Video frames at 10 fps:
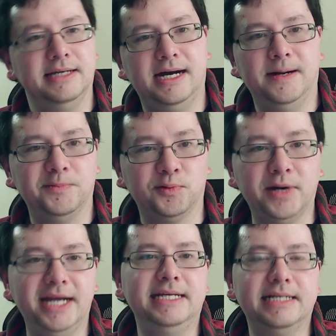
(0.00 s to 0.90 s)
um,
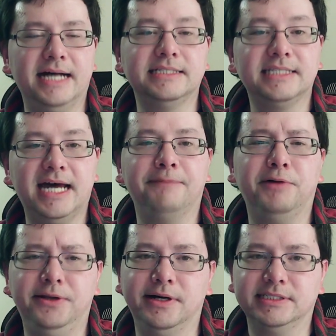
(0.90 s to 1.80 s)
writing nonstop
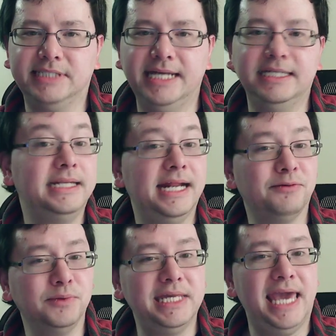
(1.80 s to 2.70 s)
alongside it, and I
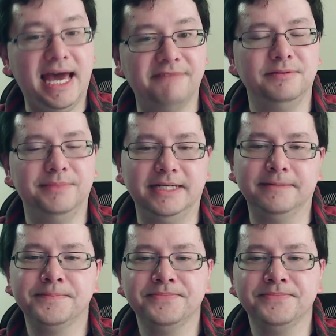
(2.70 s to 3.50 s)
really haven't been.